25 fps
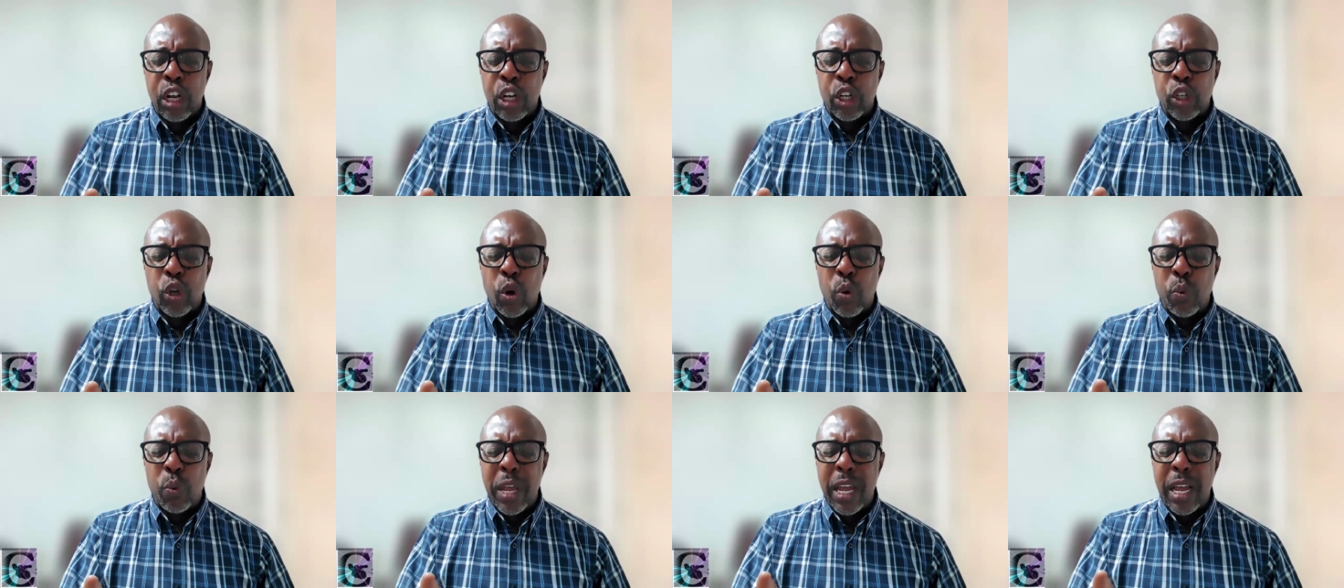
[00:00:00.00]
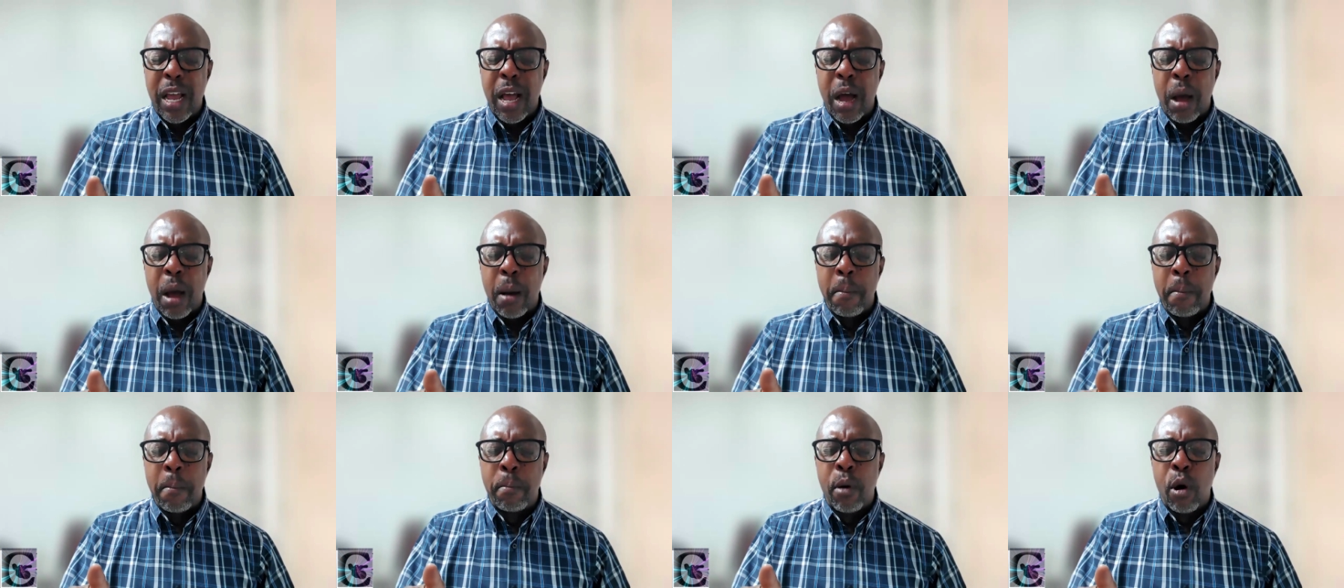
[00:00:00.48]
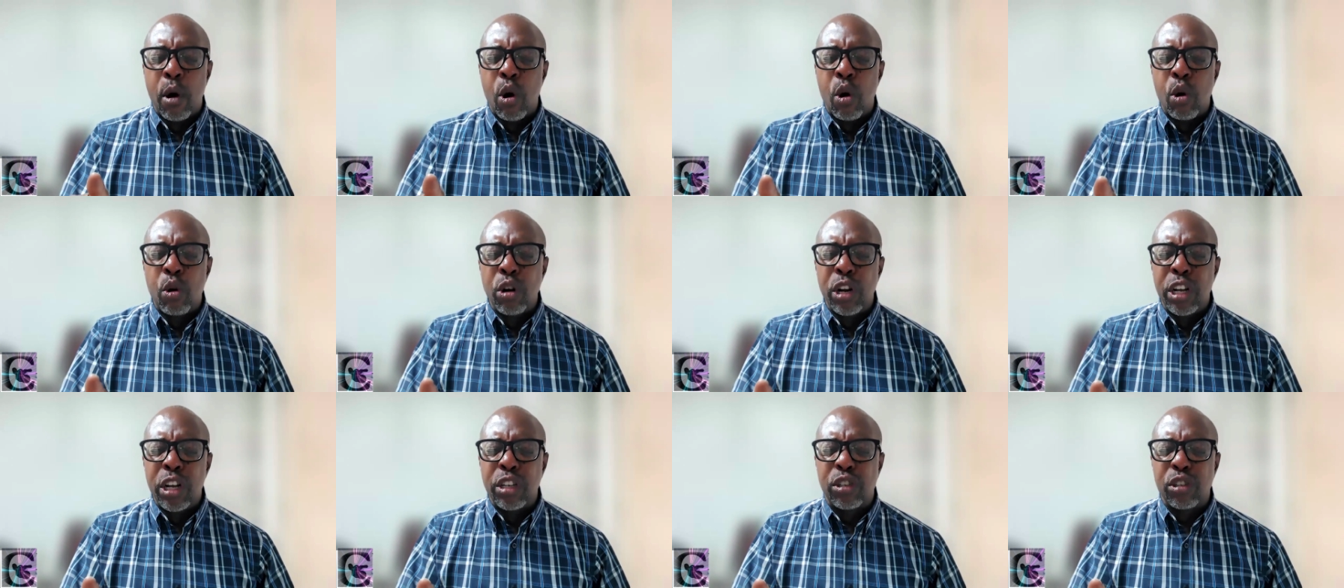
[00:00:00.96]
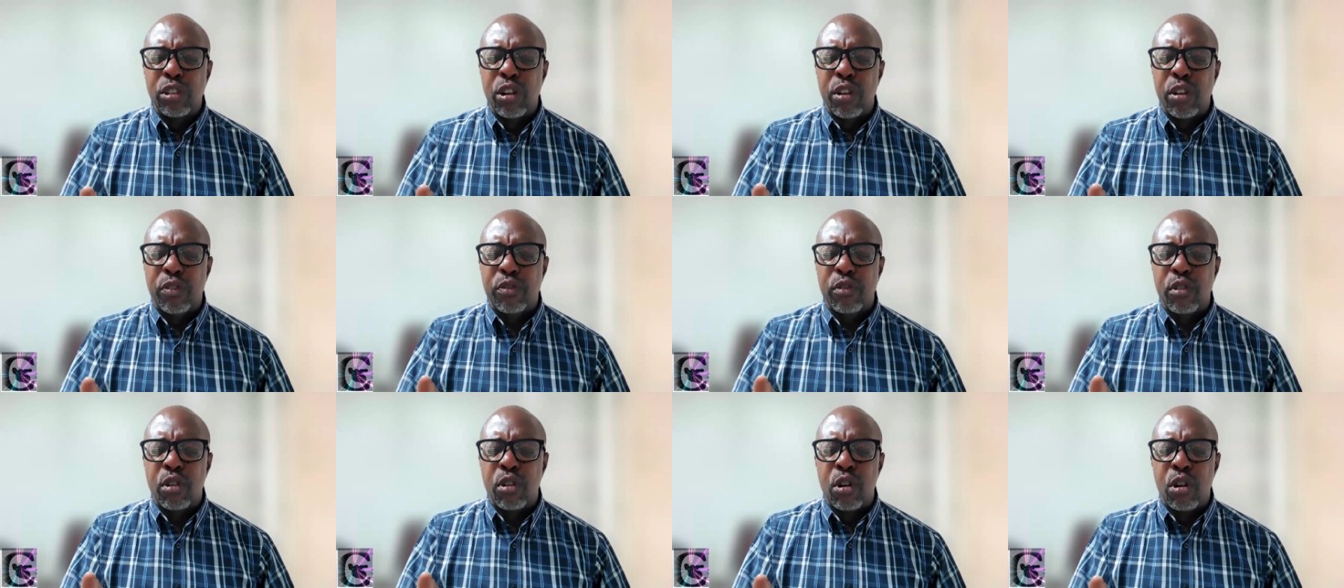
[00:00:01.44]
So we come boldly to
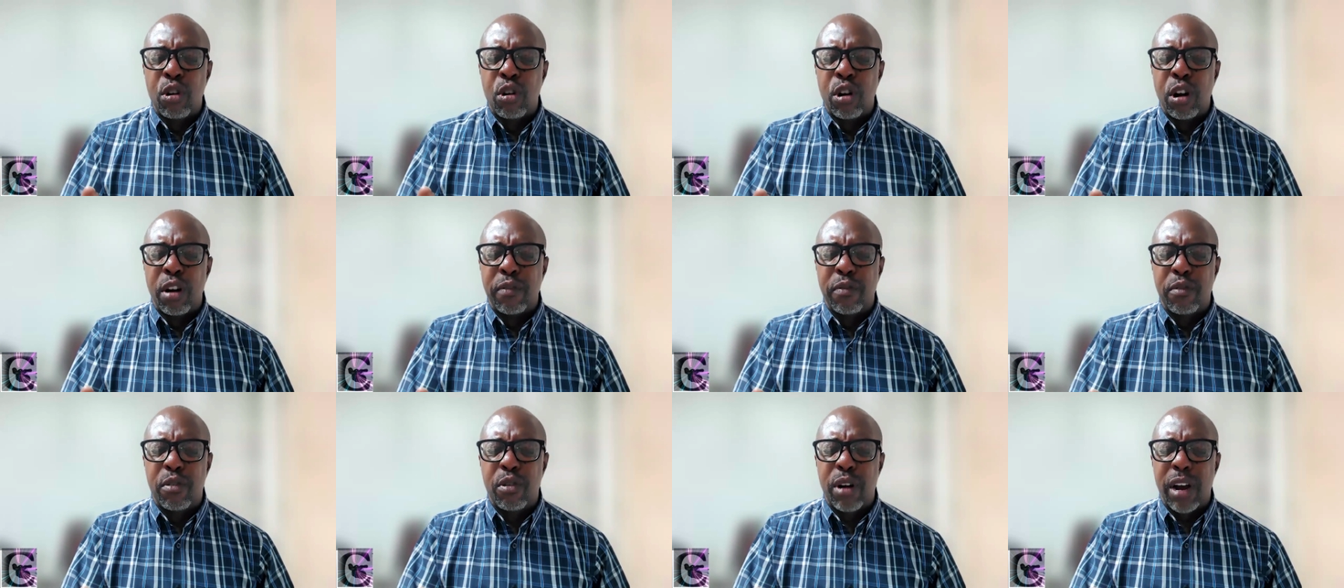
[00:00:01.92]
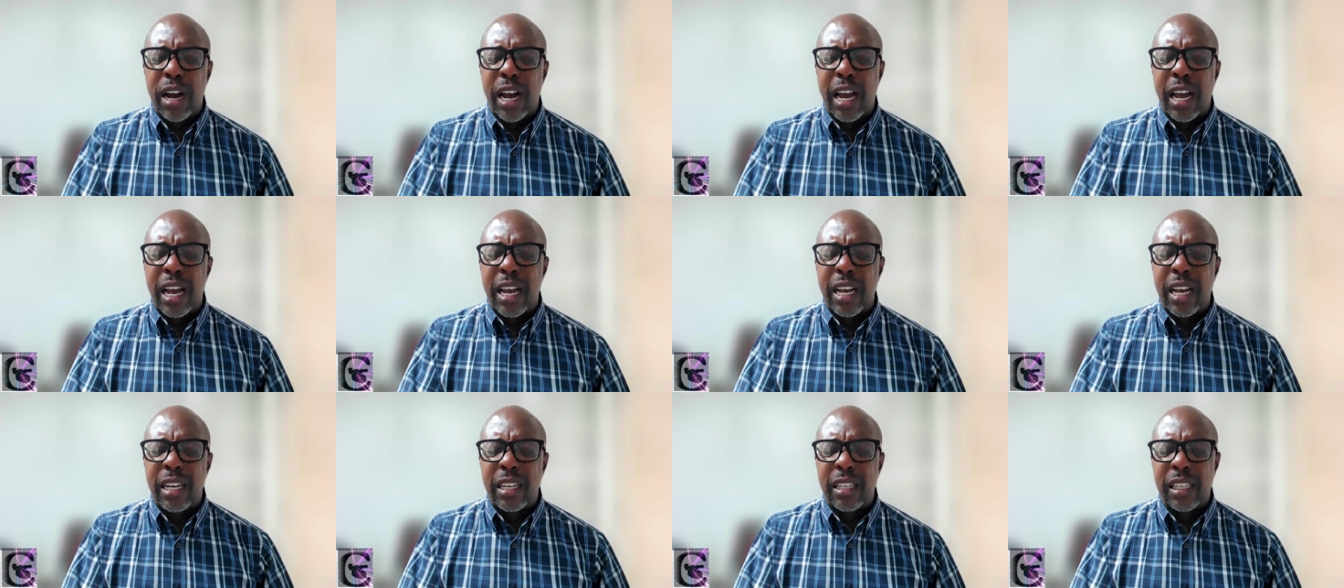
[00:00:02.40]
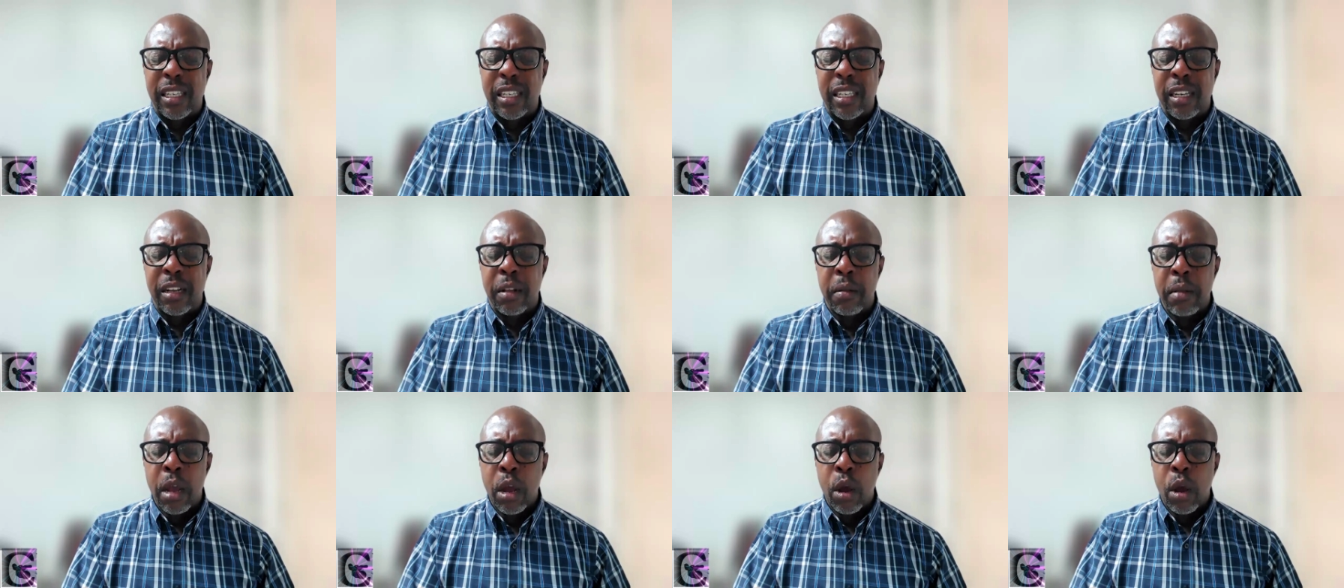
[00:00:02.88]
the throne of grace.